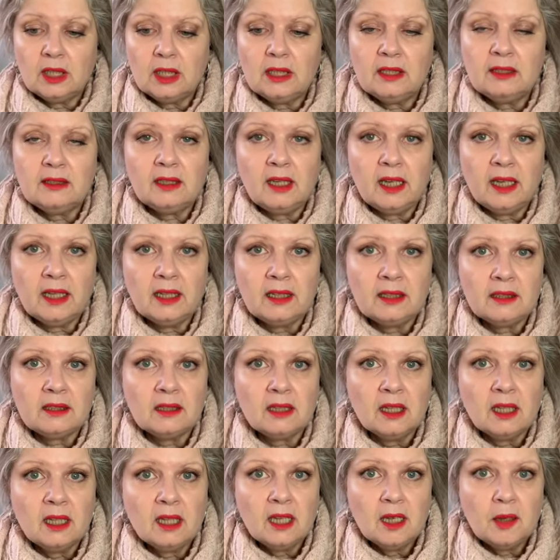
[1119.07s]
Islay's
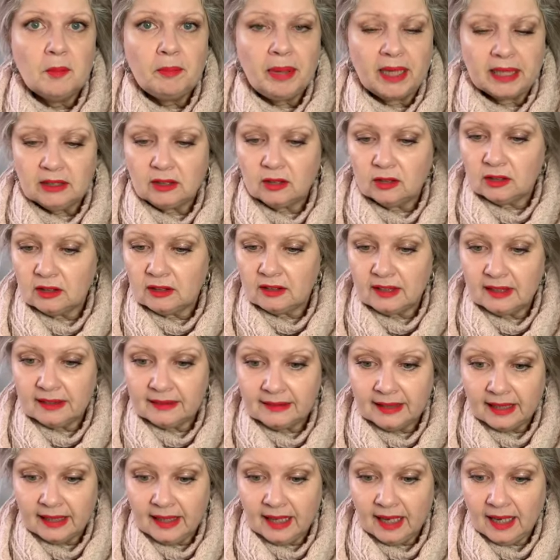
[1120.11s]
patterns that
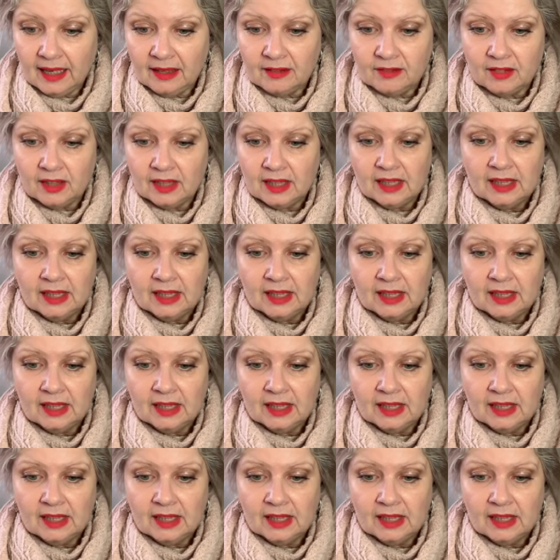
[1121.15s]
I have,